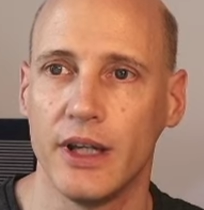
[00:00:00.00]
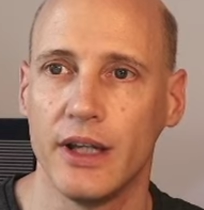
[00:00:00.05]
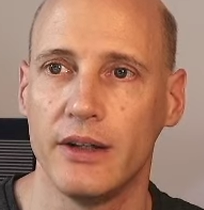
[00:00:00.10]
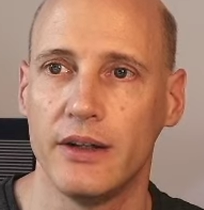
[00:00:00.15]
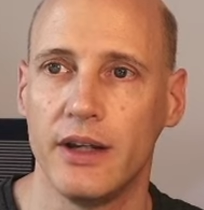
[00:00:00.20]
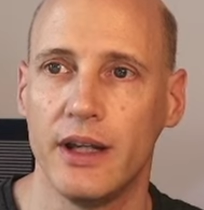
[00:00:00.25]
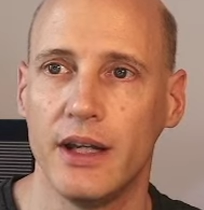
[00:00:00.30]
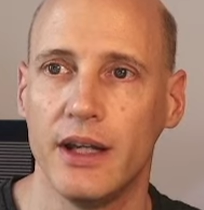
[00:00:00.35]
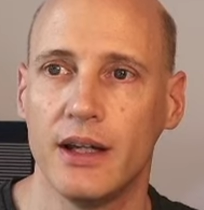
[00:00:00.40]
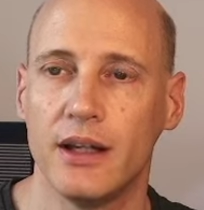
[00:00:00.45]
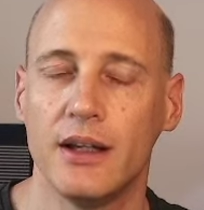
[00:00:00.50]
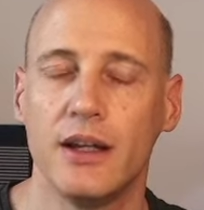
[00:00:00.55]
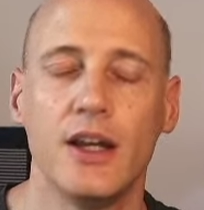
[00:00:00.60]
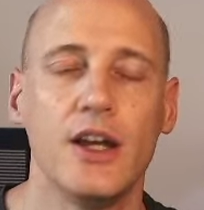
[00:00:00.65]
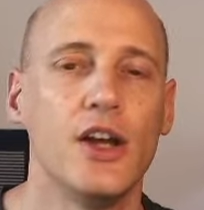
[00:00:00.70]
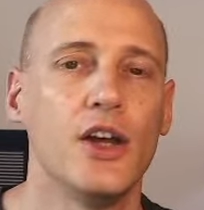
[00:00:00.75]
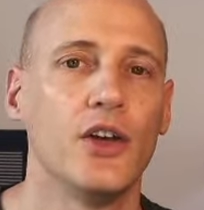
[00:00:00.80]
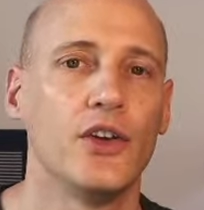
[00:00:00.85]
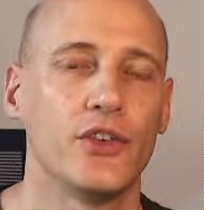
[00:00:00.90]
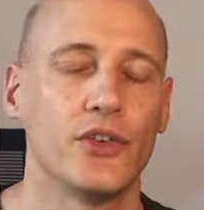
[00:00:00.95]
tier,
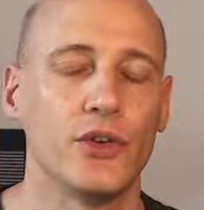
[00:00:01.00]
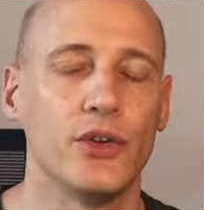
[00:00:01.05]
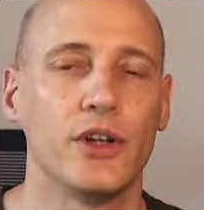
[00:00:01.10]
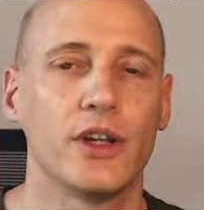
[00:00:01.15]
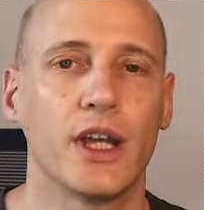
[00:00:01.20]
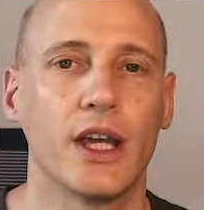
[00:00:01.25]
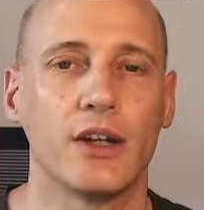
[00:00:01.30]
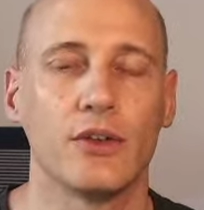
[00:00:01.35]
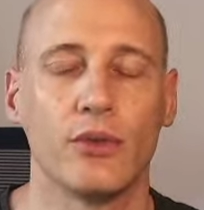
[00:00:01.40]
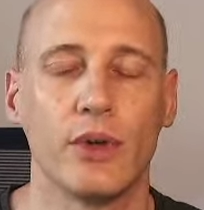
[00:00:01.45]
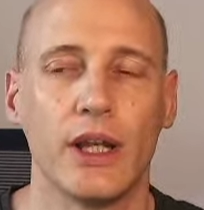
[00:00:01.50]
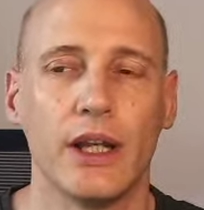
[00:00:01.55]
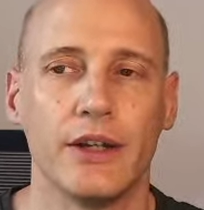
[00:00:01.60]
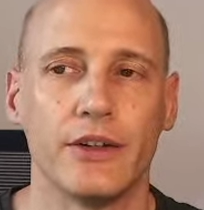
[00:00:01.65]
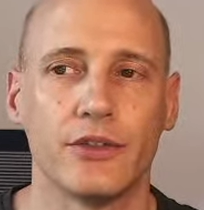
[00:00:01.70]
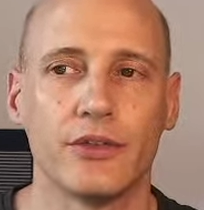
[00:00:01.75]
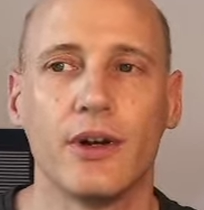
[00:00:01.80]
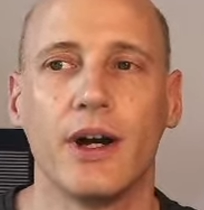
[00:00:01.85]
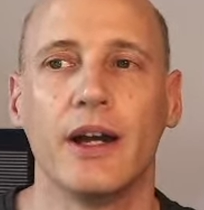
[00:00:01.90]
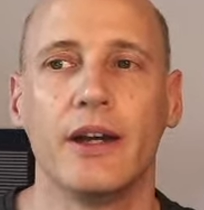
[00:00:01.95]
so you can really
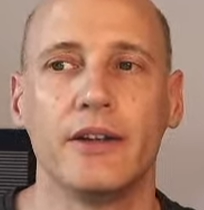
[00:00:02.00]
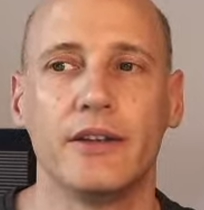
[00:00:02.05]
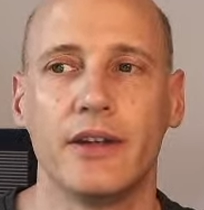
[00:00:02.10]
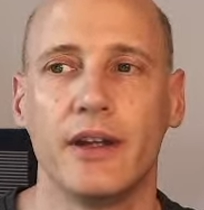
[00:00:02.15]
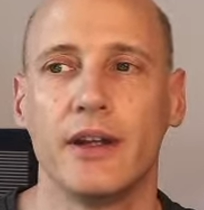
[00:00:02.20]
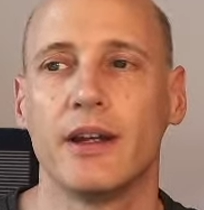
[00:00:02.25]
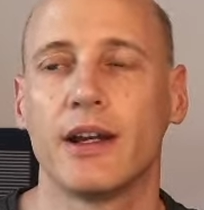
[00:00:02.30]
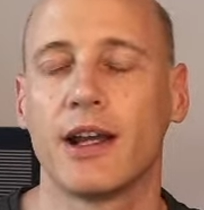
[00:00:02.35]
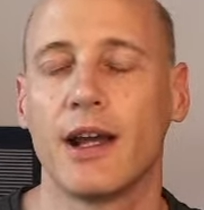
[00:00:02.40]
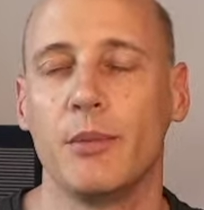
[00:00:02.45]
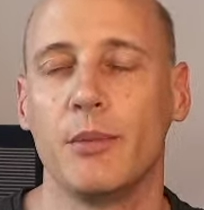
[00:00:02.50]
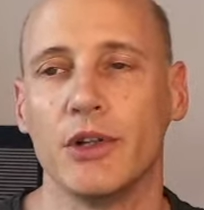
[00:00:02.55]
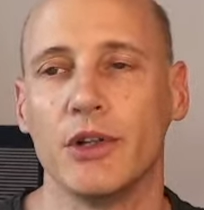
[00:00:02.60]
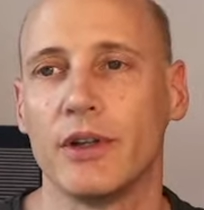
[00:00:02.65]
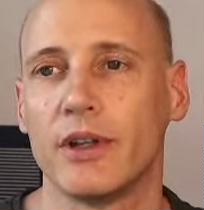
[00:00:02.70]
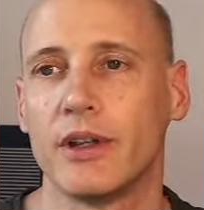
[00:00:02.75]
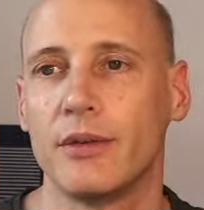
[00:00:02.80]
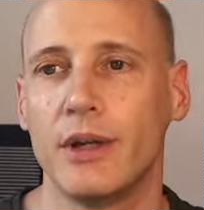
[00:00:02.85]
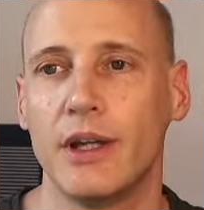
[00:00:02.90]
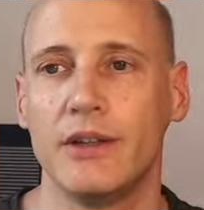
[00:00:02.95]
try, send a couple of
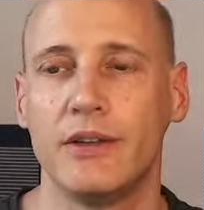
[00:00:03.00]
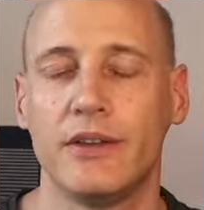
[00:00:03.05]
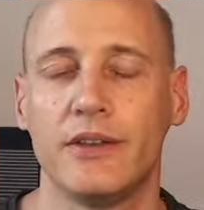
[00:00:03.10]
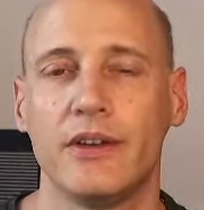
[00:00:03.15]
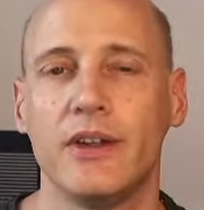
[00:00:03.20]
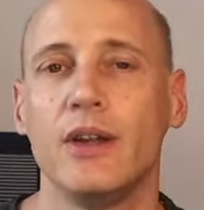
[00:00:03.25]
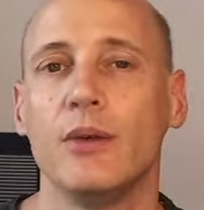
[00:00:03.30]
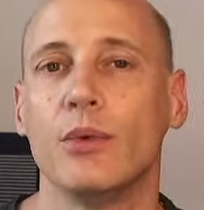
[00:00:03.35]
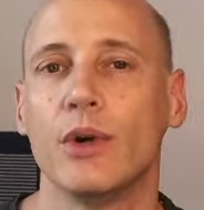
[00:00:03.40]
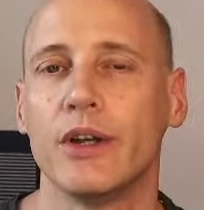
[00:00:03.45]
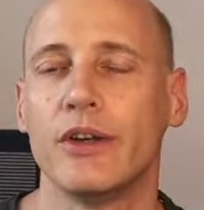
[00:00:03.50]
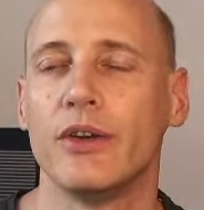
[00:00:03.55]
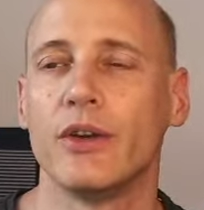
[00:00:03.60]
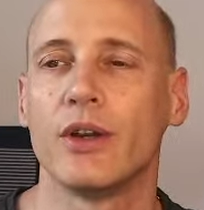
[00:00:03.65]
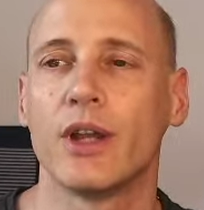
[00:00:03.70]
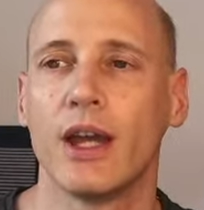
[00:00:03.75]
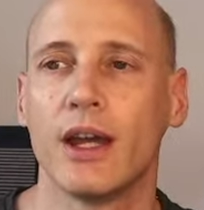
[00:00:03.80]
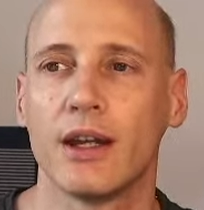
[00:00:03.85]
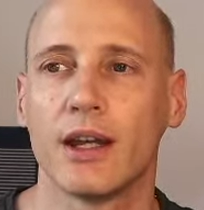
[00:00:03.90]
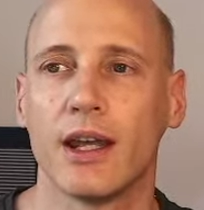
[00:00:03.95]
requests, see what you
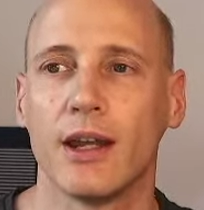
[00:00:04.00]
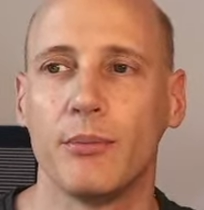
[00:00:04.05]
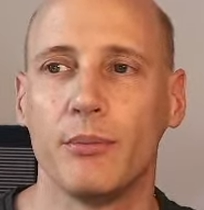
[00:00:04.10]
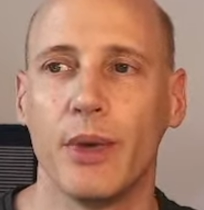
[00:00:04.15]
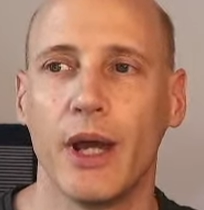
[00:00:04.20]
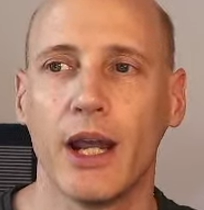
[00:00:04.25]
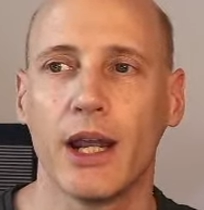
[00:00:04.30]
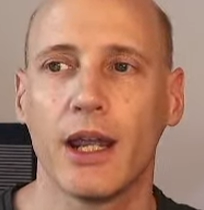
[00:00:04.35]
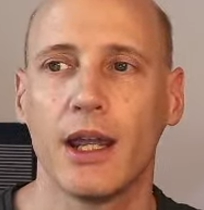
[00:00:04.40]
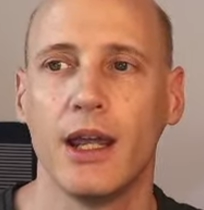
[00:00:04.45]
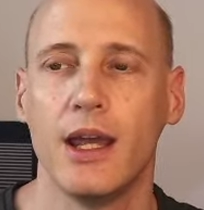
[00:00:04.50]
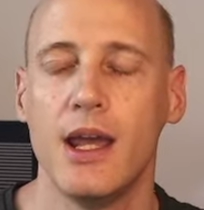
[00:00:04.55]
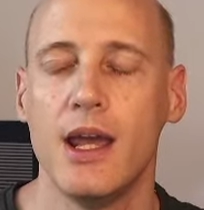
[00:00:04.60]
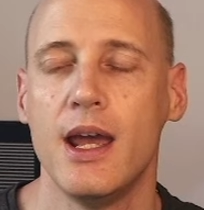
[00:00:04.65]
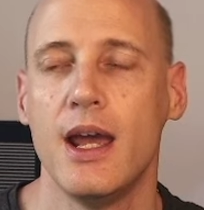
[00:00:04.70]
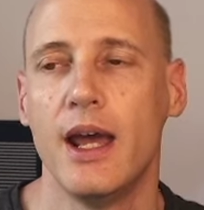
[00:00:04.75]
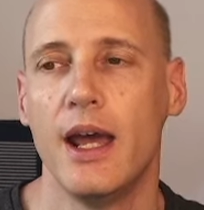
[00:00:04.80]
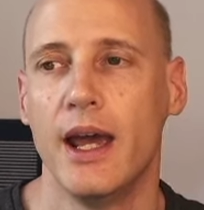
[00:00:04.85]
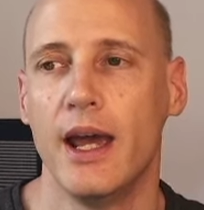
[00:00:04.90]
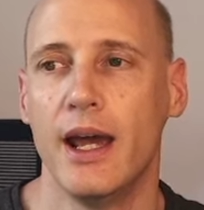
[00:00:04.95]
can get back,
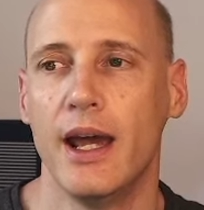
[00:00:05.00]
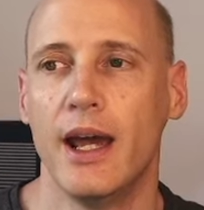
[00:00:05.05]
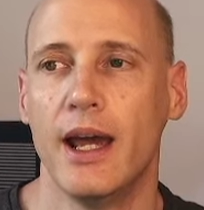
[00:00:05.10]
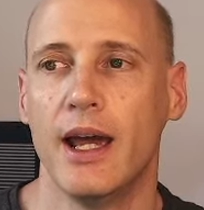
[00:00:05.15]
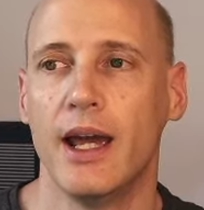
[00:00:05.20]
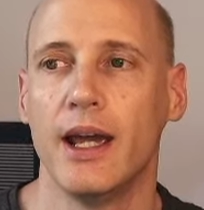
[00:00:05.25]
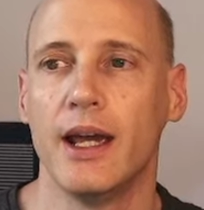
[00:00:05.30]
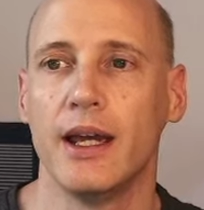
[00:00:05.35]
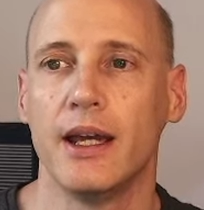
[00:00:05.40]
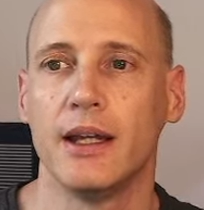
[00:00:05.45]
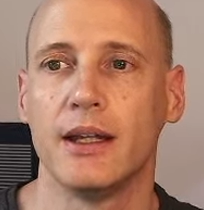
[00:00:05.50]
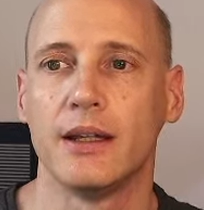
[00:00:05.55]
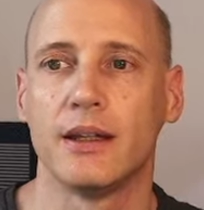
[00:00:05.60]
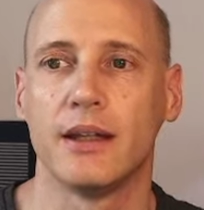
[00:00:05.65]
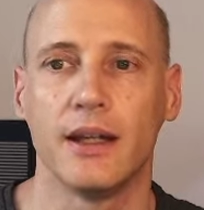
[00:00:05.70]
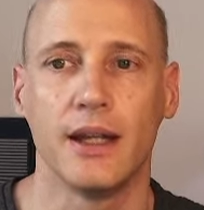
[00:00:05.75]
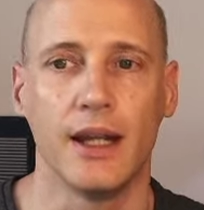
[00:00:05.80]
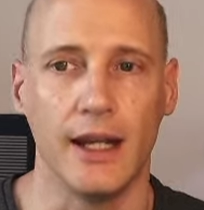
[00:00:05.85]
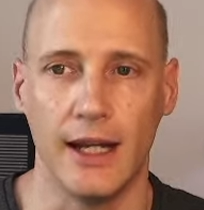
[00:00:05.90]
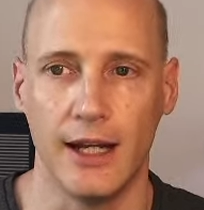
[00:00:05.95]
and
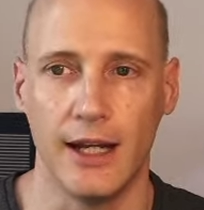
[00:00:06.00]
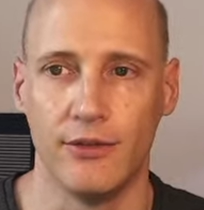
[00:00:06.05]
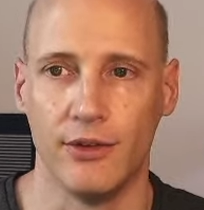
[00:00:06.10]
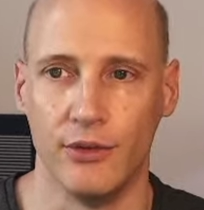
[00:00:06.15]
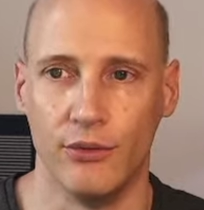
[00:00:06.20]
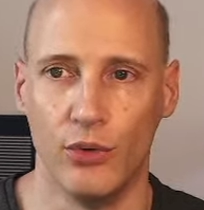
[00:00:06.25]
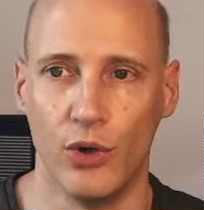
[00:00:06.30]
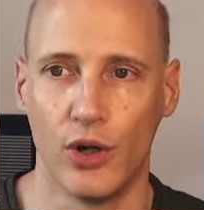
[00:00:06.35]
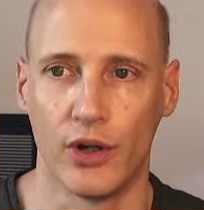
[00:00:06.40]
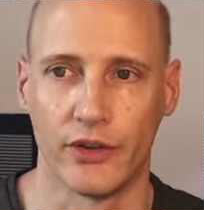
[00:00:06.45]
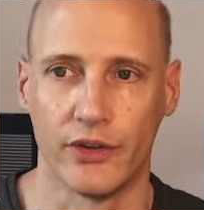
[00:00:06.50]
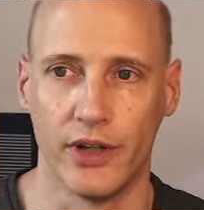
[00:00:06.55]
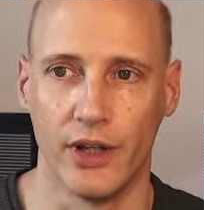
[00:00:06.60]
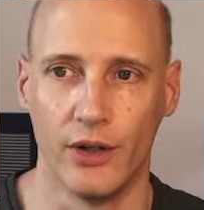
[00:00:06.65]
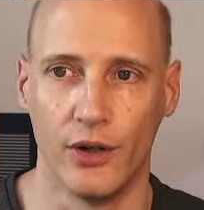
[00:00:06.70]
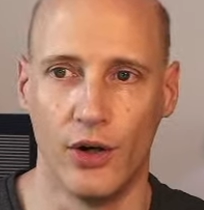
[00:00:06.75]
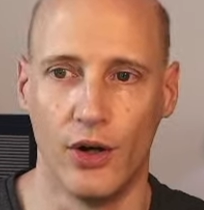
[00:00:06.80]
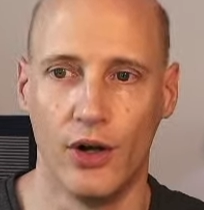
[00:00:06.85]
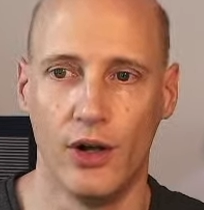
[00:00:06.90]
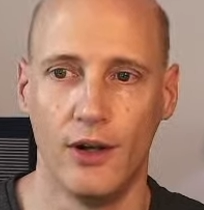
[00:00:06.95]
if it works at
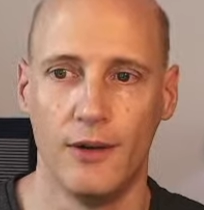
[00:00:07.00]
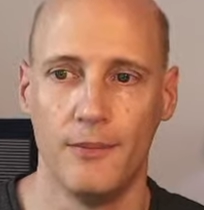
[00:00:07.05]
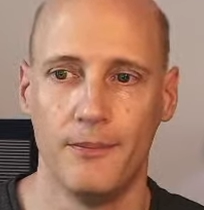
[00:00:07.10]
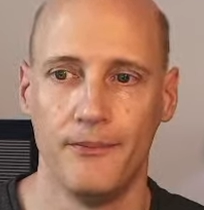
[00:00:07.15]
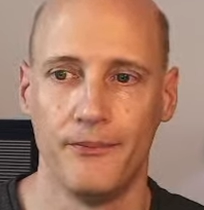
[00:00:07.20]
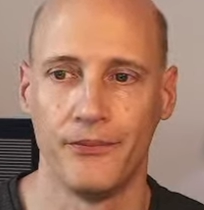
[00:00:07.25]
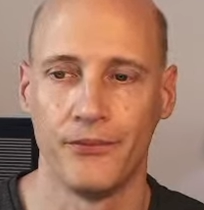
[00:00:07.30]
all,